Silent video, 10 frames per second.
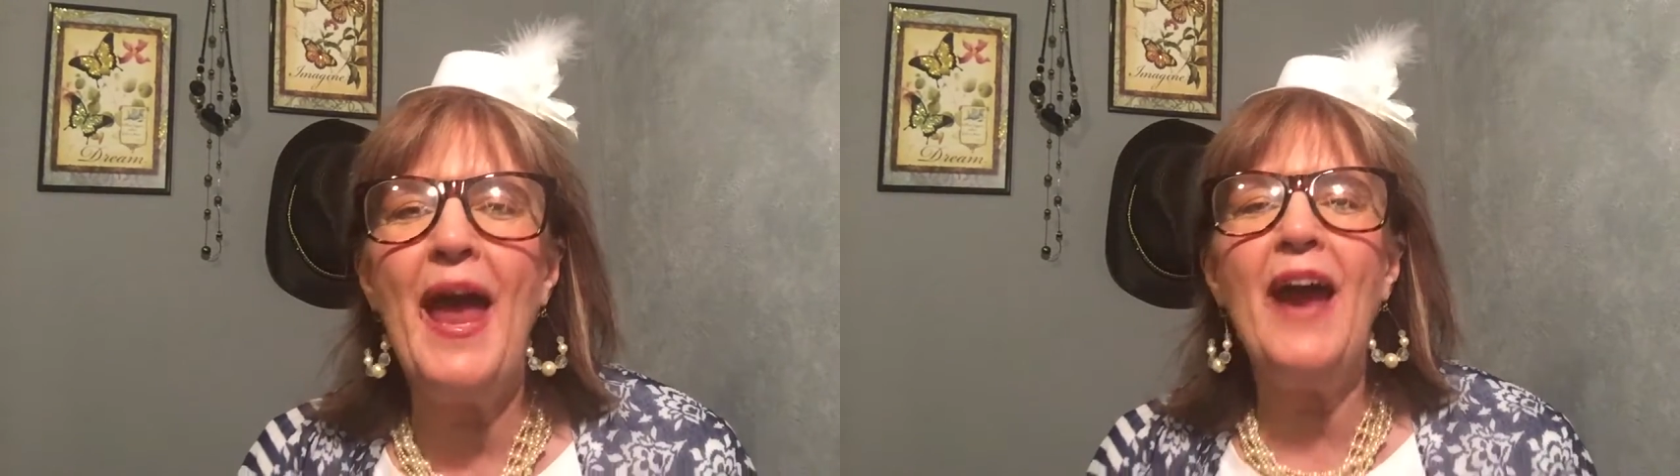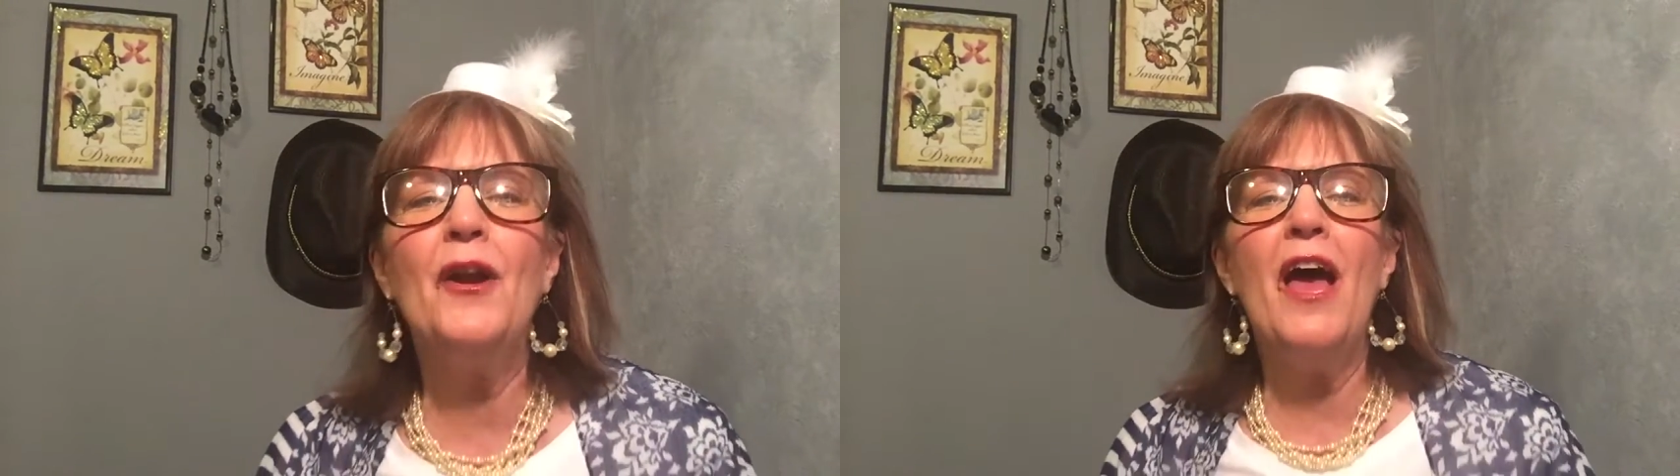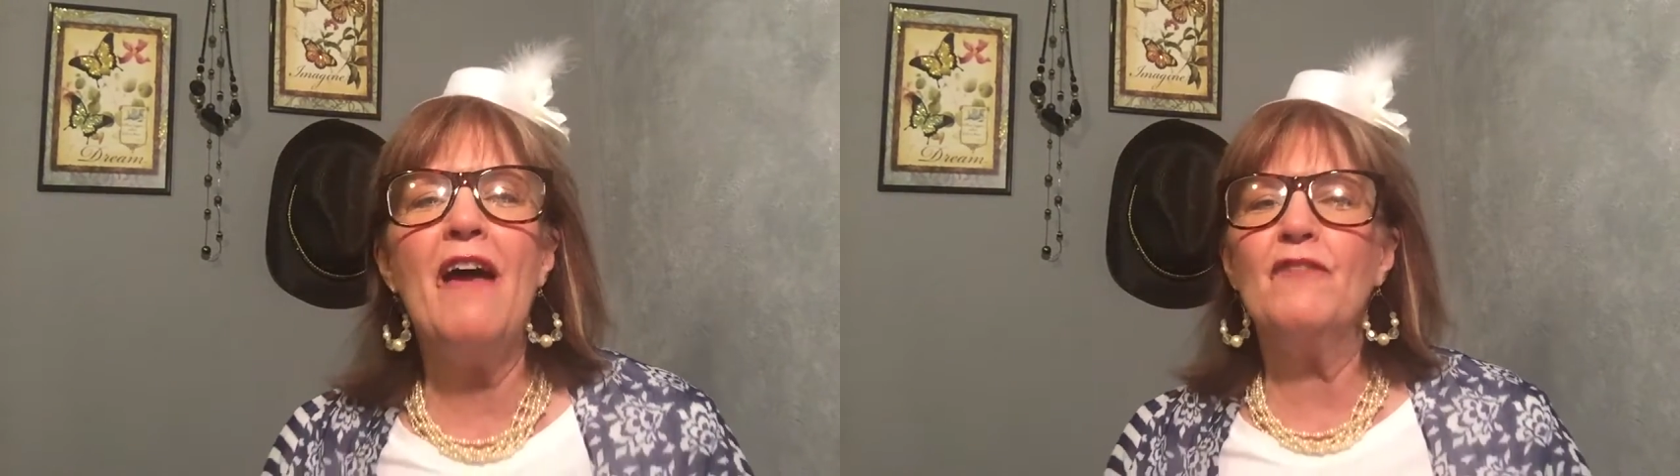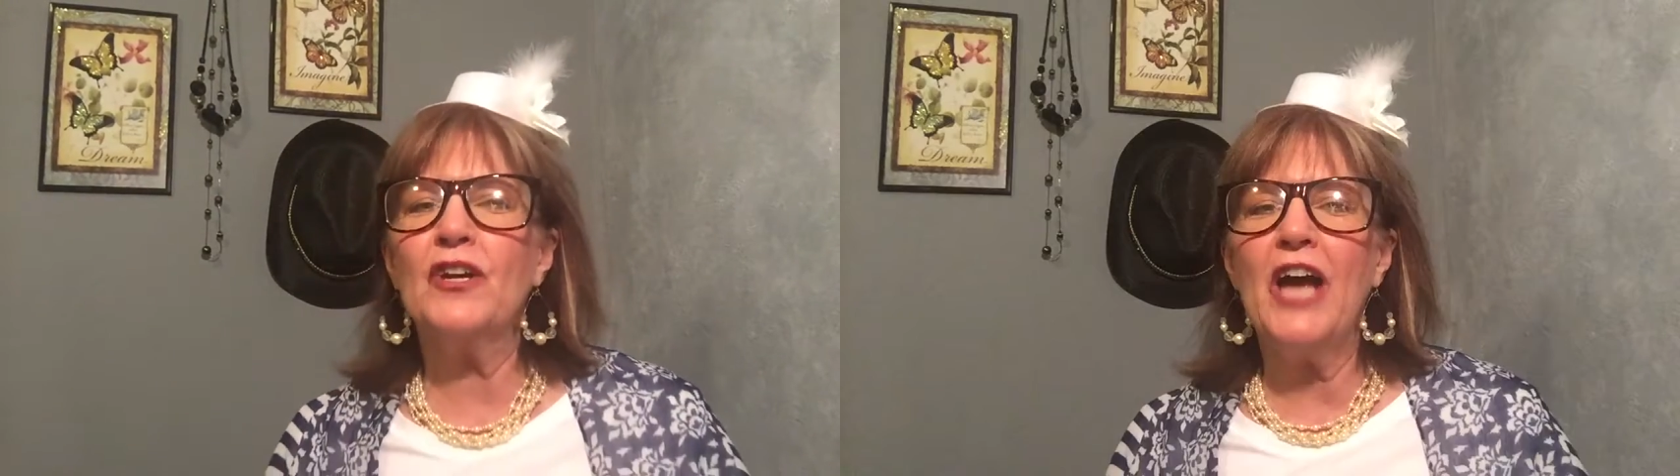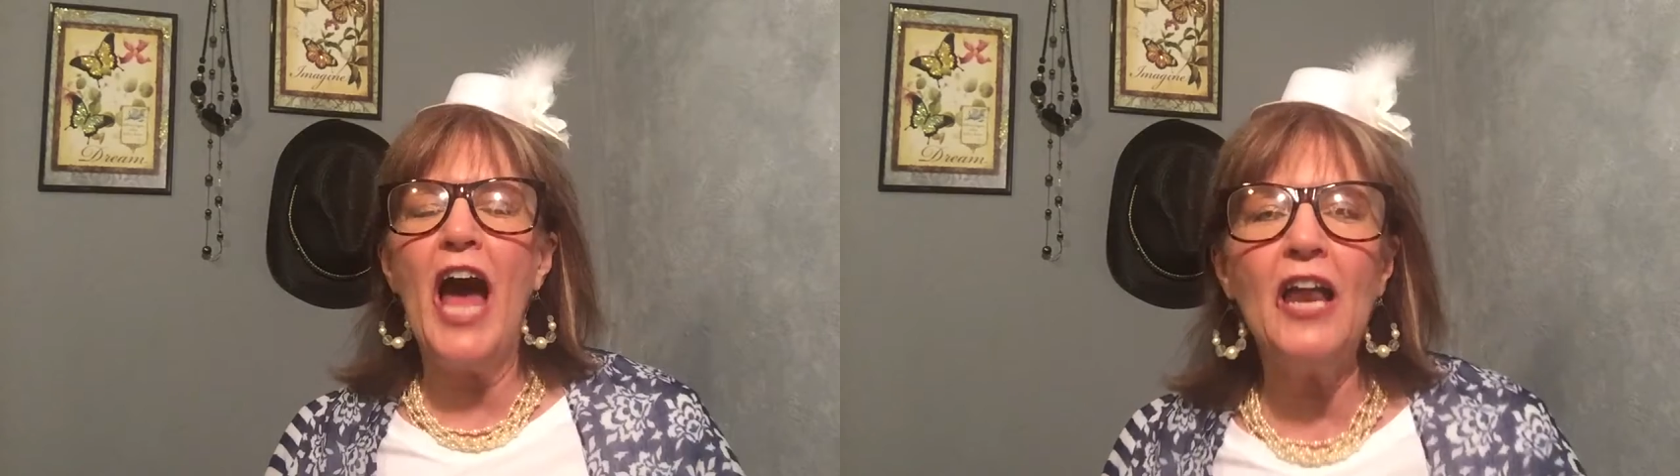pair in
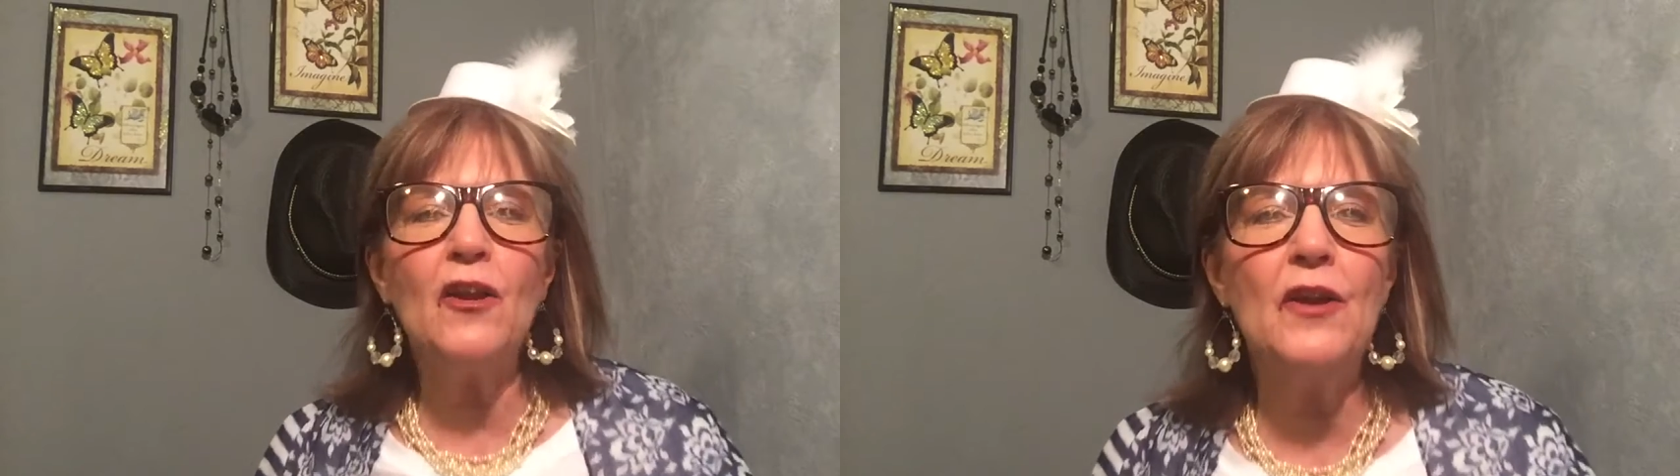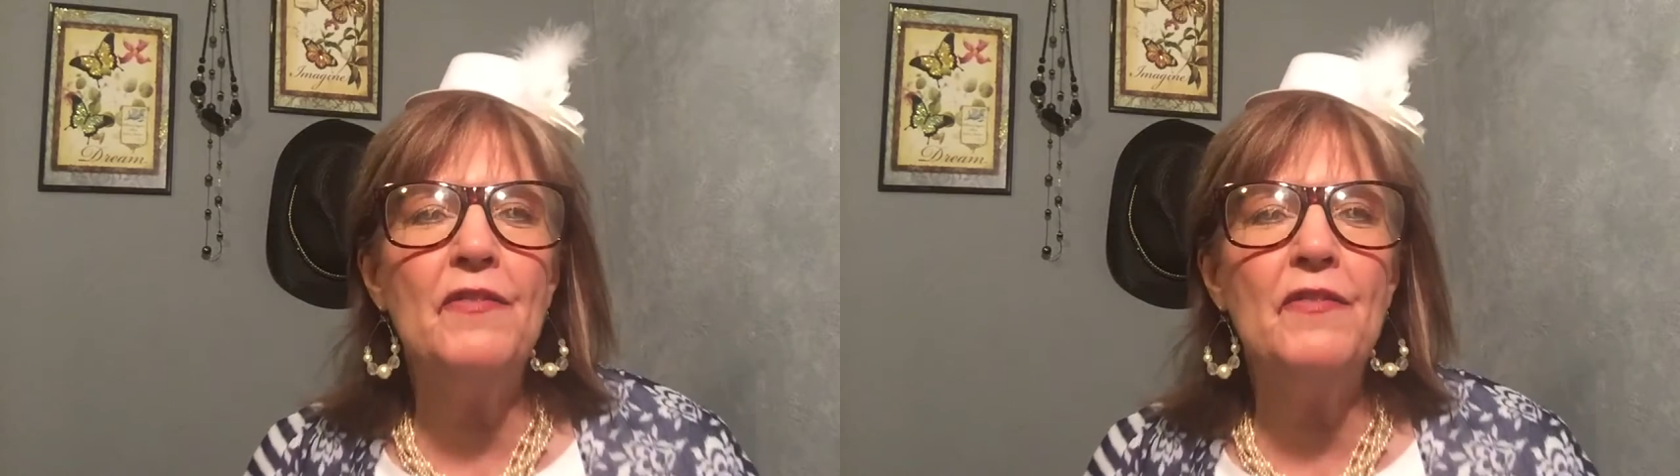every color.